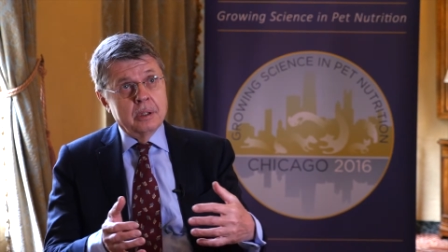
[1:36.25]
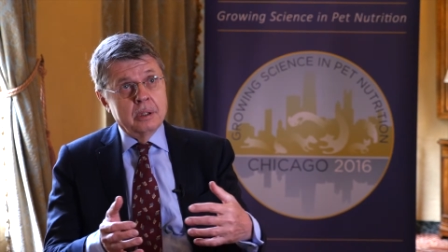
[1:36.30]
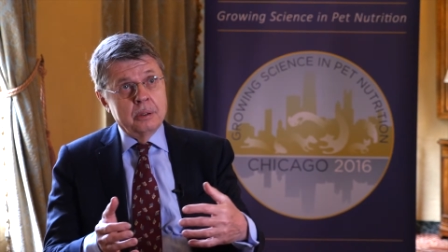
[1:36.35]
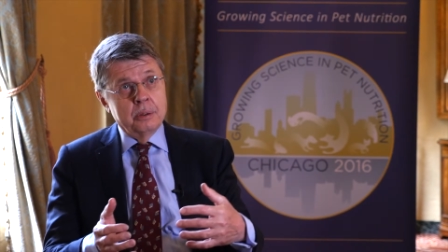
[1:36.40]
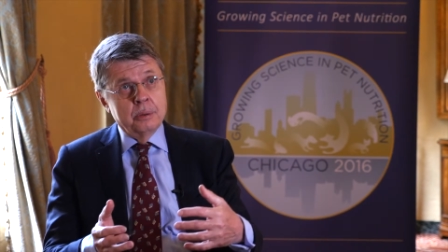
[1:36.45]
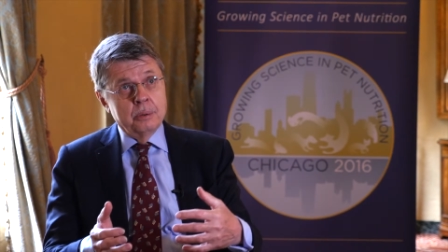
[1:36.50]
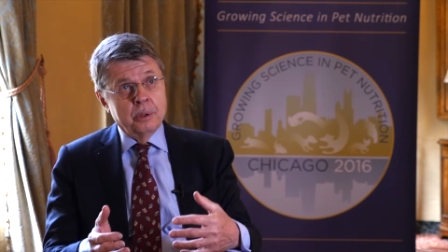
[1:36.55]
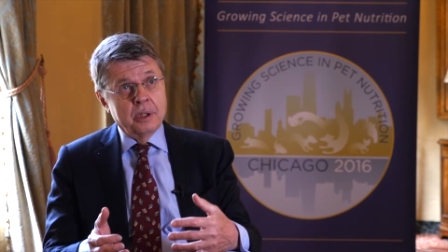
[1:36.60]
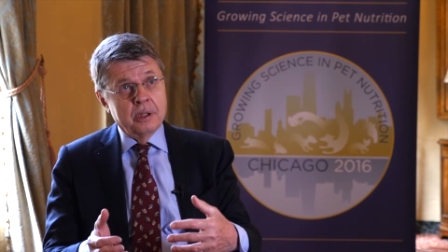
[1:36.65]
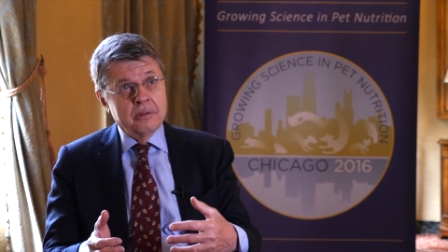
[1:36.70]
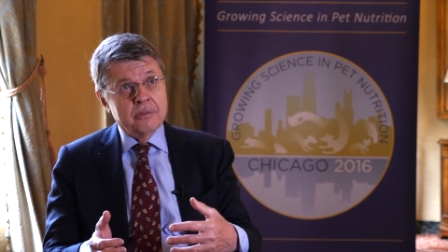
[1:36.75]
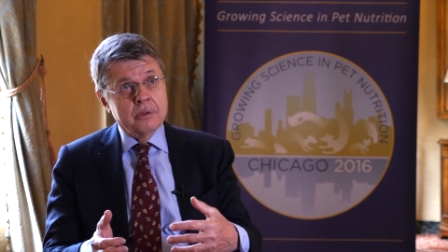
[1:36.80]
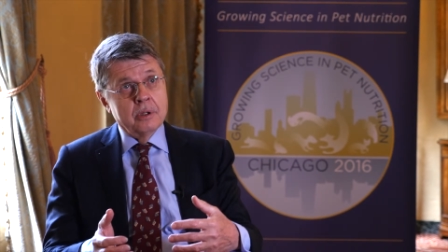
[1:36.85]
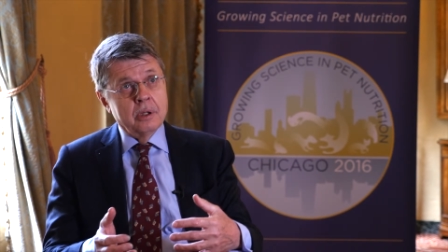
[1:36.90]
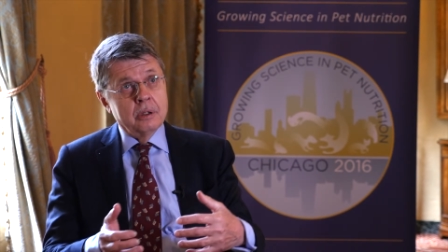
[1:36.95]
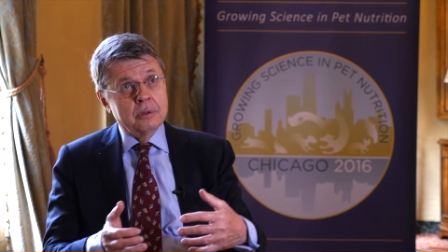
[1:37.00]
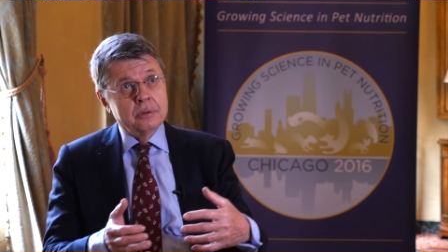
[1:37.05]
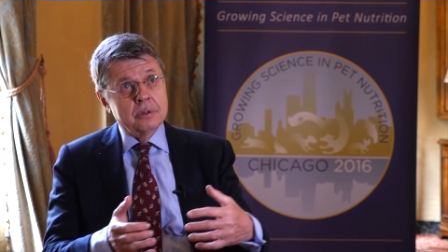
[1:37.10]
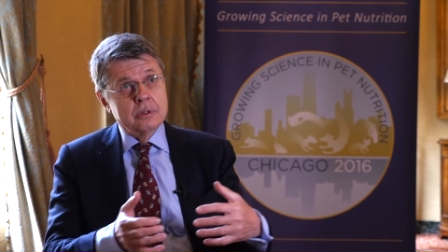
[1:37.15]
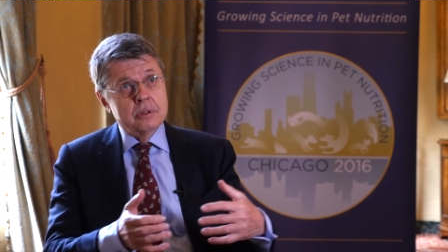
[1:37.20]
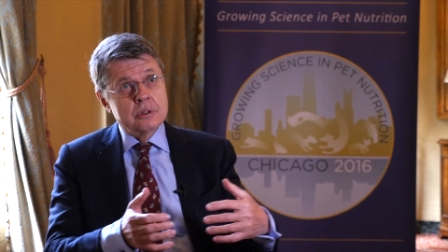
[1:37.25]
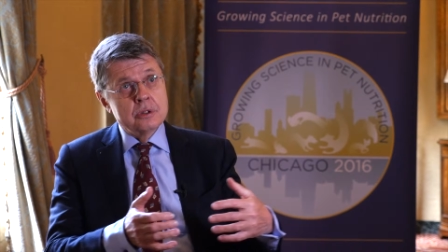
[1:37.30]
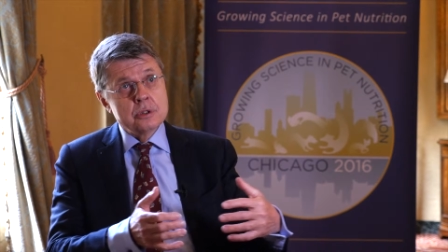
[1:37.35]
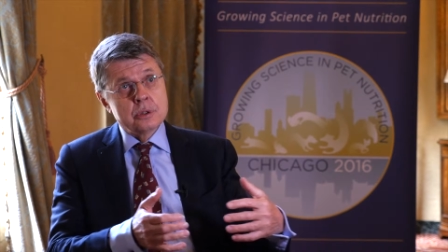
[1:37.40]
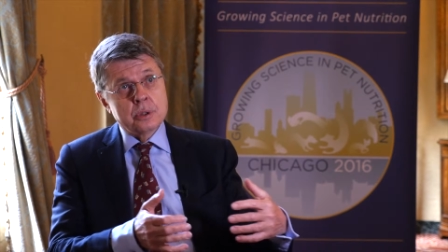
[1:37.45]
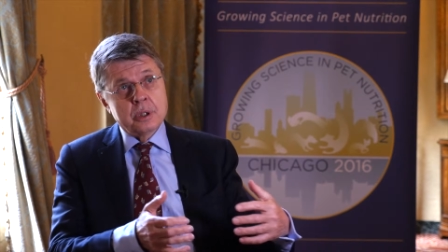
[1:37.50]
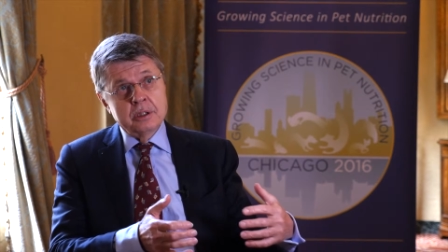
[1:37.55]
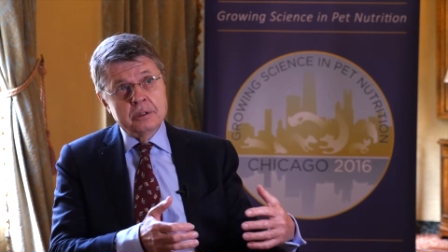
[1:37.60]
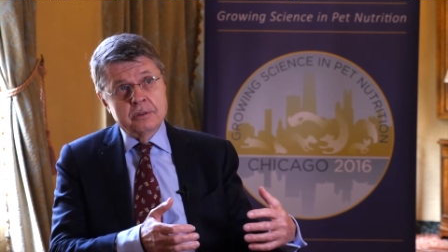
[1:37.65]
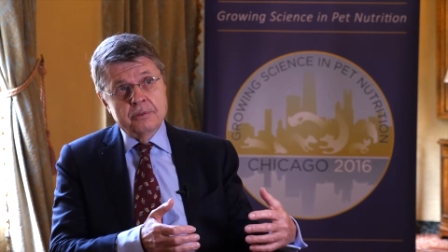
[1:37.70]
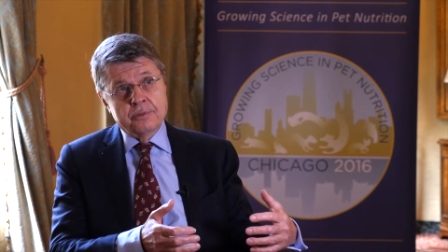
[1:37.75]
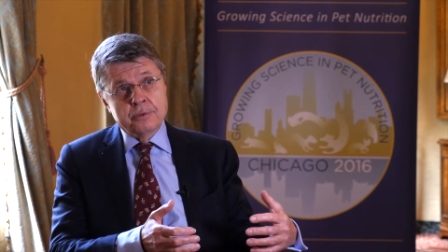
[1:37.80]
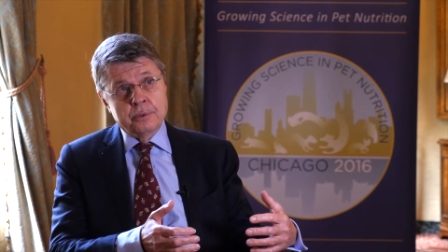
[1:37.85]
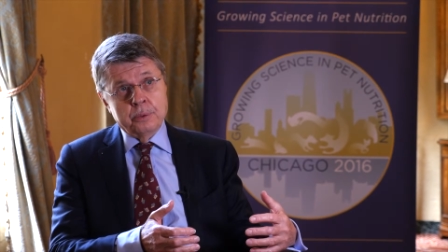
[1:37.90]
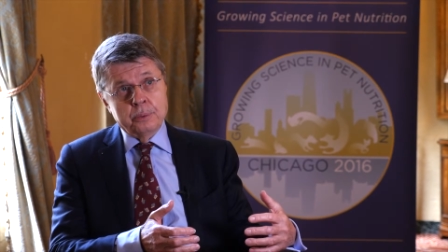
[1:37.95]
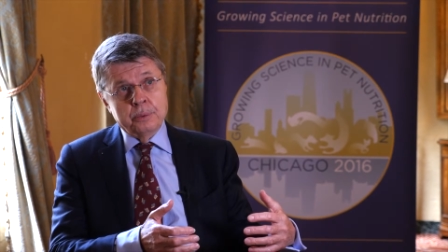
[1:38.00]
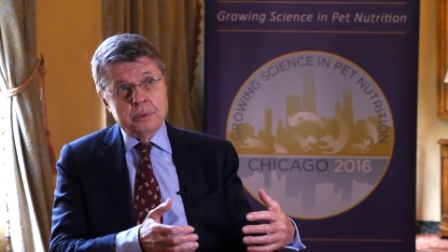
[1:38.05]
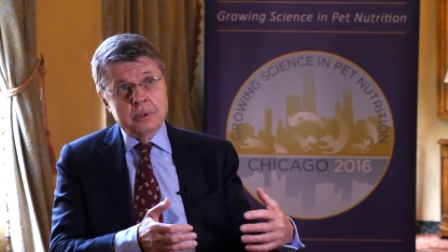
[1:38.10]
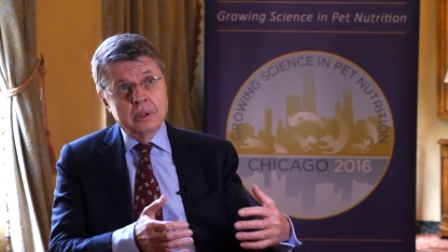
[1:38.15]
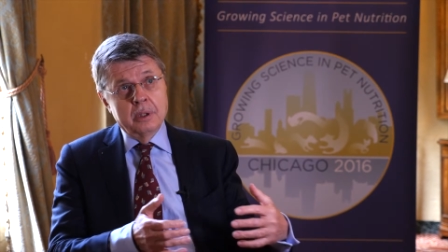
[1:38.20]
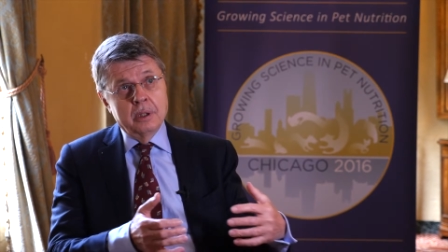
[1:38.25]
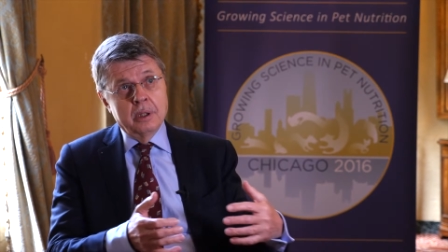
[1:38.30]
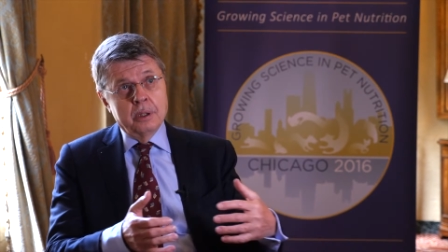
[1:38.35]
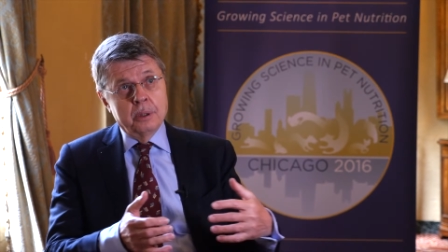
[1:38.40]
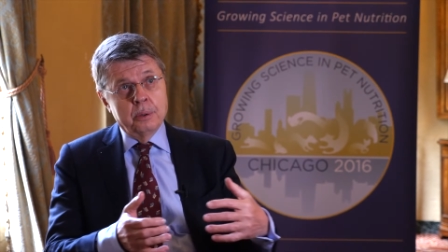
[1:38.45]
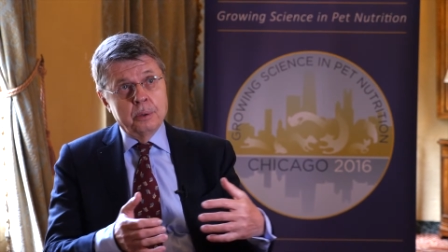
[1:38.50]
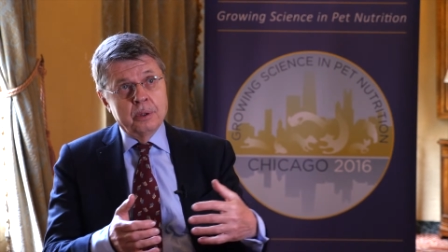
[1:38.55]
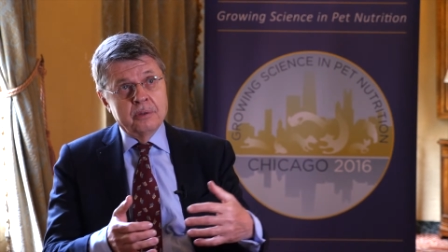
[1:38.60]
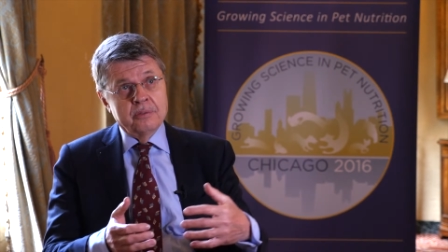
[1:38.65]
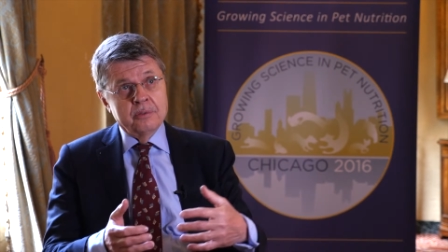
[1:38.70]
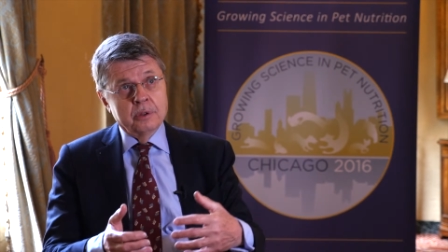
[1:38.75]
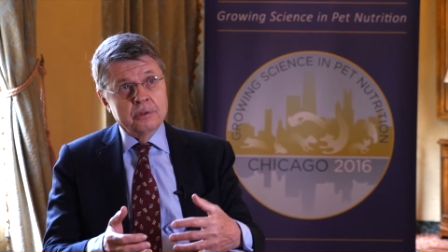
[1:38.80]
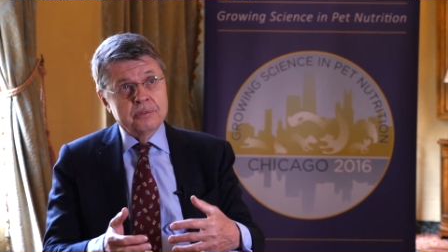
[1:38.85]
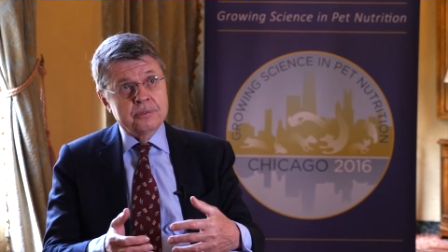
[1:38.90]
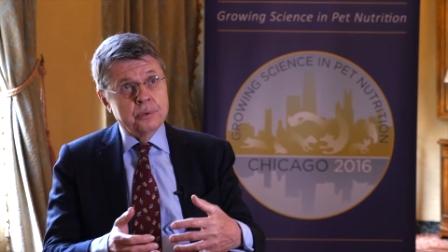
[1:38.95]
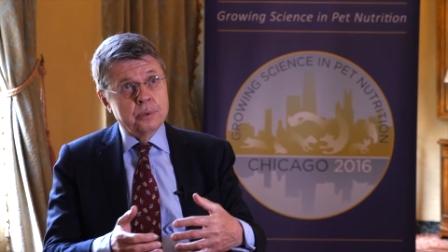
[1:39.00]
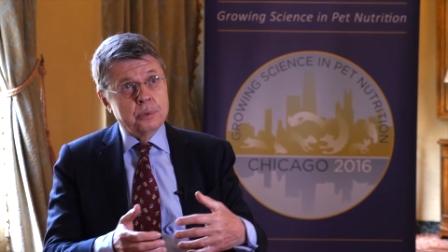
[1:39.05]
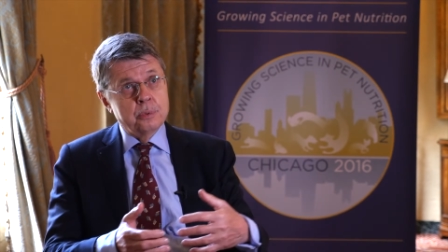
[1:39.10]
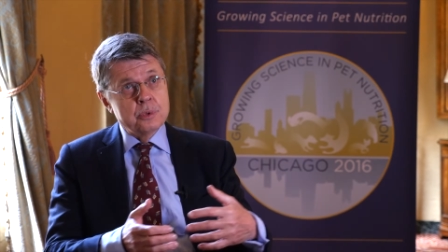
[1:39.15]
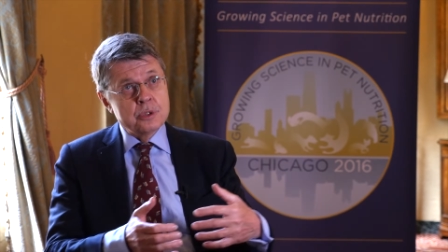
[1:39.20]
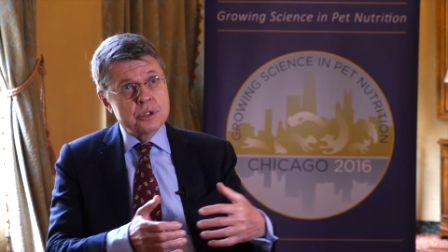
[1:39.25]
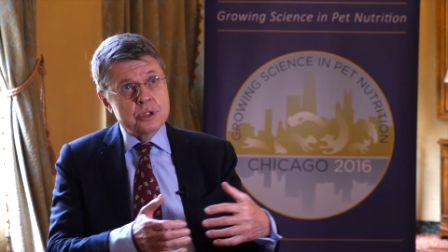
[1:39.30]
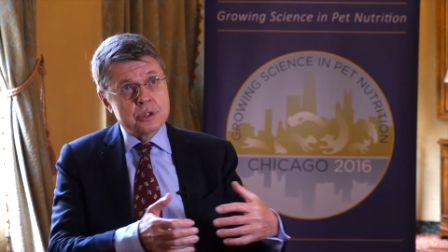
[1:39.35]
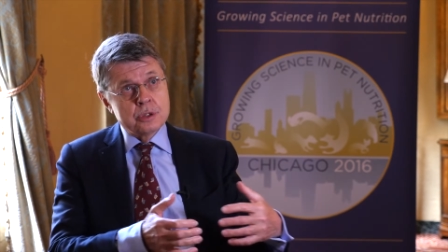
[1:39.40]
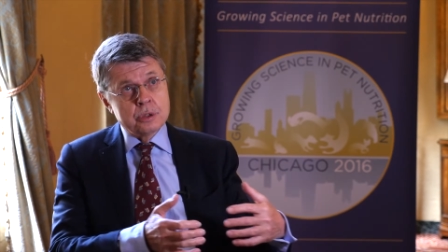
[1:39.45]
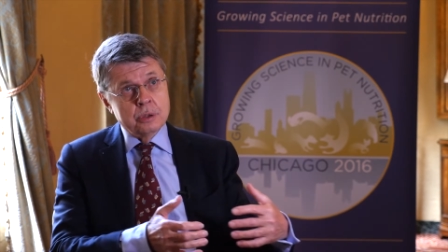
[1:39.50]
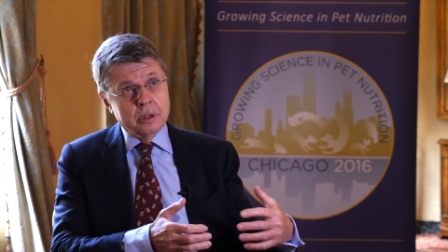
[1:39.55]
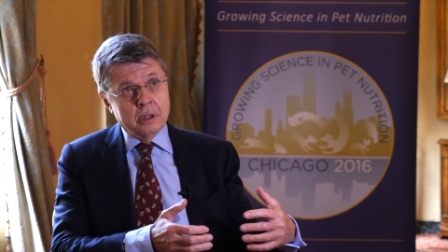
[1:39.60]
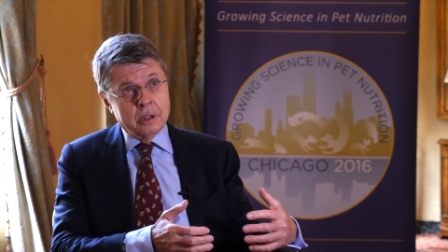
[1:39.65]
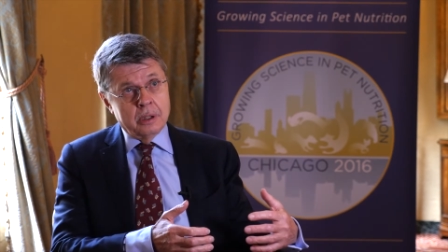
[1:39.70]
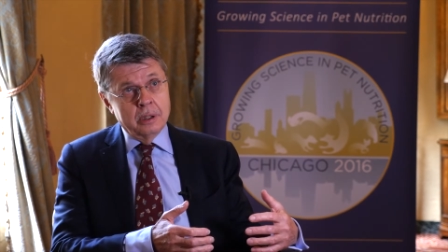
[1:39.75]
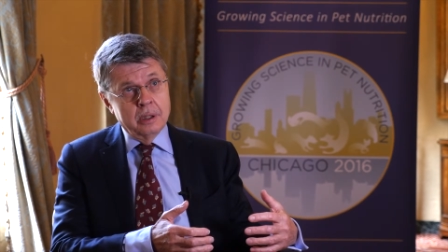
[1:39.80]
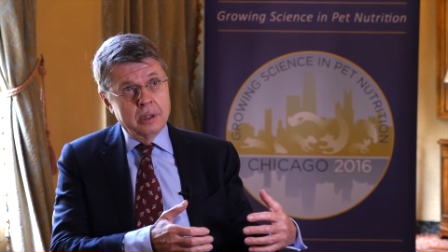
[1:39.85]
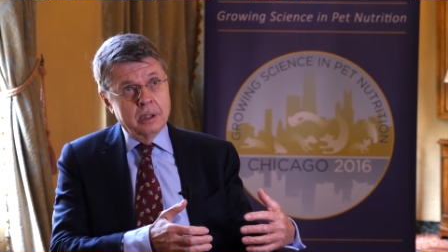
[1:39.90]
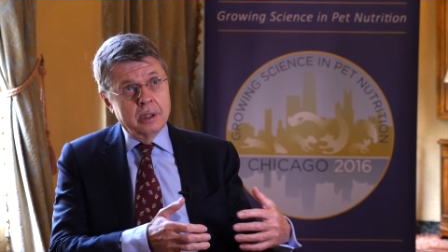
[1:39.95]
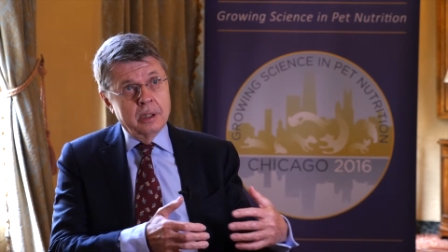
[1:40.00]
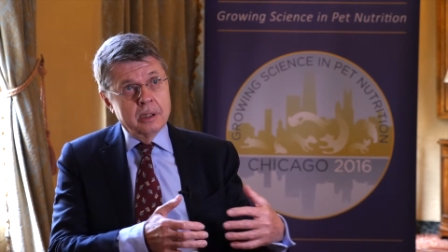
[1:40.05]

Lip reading: You have got dried fruit. You have got fruit with sugar.